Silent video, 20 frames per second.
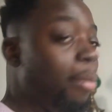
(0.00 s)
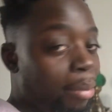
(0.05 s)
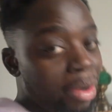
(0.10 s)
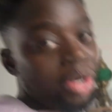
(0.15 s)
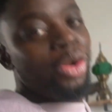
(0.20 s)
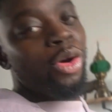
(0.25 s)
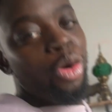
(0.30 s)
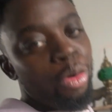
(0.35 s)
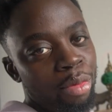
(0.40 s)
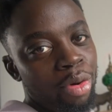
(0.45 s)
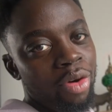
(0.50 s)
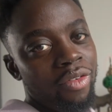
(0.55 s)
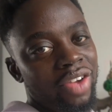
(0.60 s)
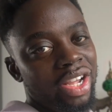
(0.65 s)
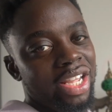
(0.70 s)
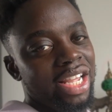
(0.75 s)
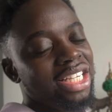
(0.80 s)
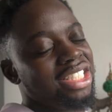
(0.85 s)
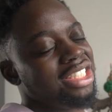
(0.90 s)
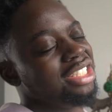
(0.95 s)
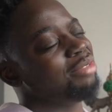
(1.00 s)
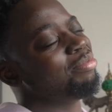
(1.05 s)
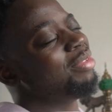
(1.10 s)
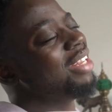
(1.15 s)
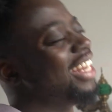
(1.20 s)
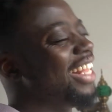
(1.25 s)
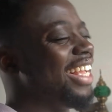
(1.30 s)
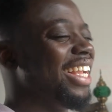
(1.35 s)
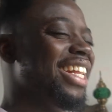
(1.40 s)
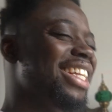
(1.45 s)
but no more vacations.
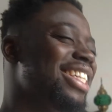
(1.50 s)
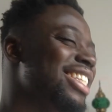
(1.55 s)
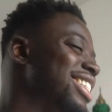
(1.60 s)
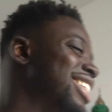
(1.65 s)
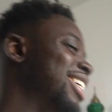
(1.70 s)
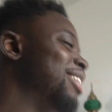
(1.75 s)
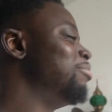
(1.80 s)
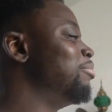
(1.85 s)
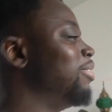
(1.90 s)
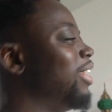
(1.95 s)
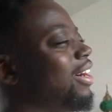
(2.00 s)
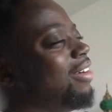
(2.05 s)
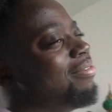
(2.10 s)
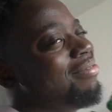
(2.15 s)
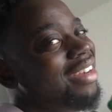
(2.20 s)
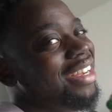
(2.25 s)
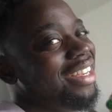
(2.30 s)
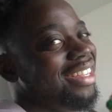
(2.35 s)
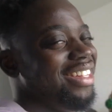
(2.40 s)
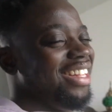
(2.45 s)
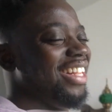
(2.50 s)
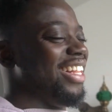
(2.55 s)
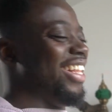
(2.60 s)
But then again, December, I might.